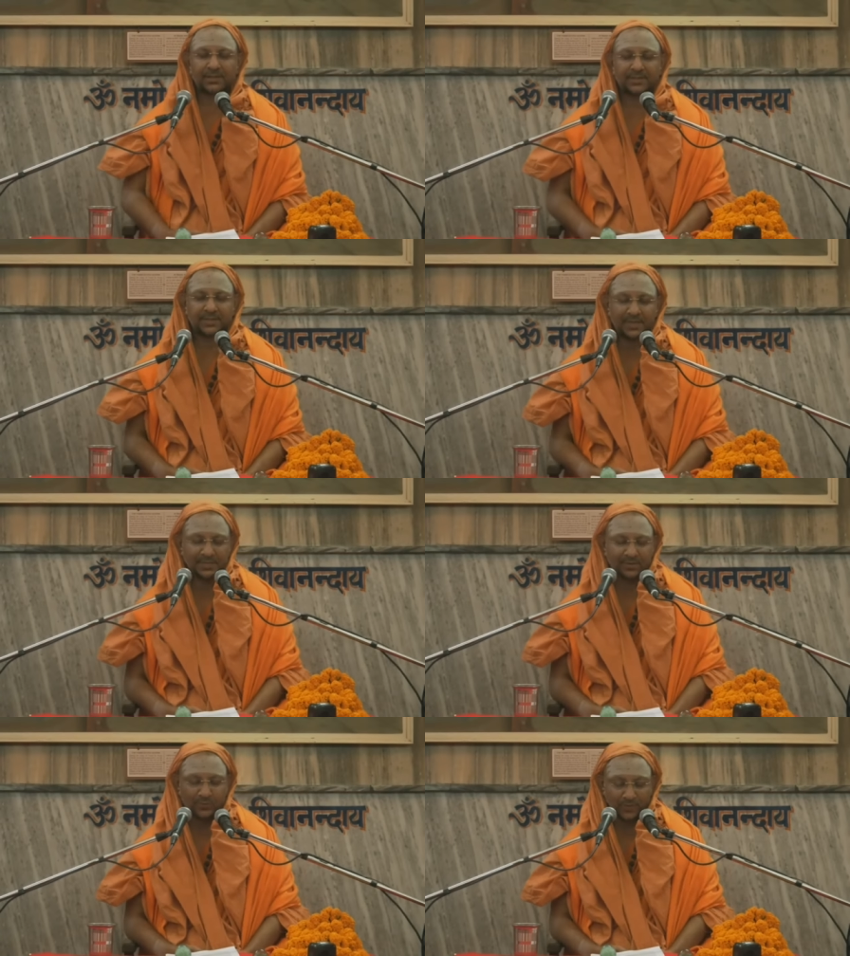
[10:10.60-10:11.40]

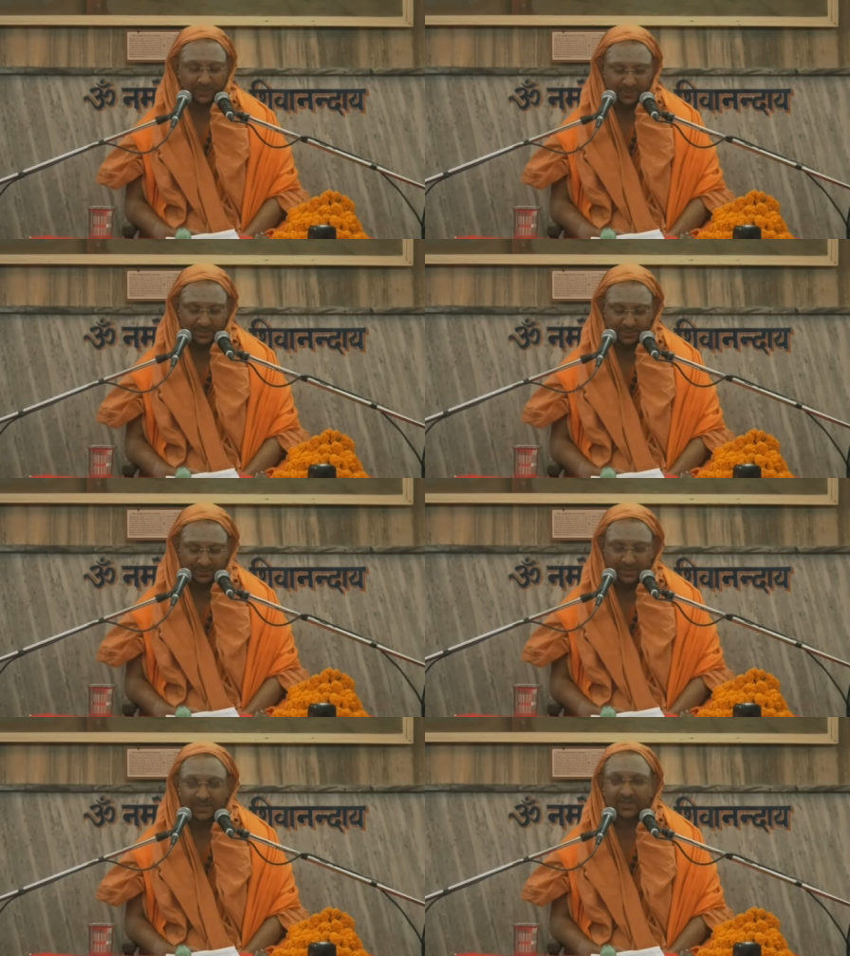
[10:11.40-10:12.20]
saints who have
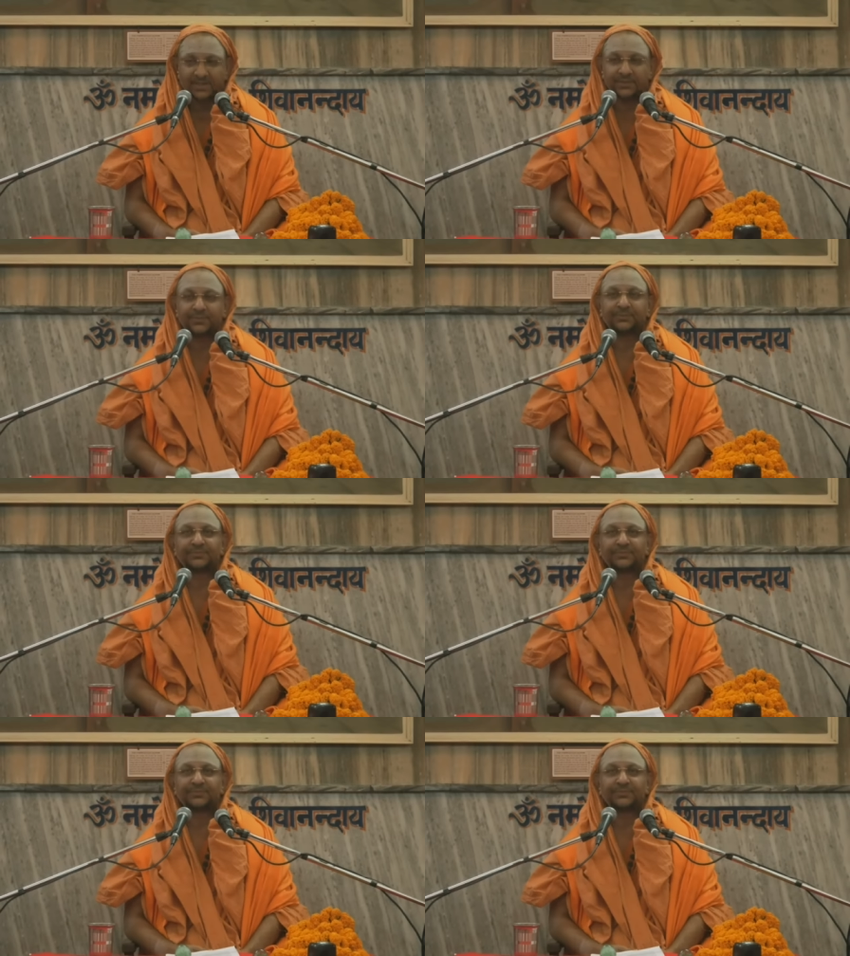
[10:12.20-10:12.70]
assembled here.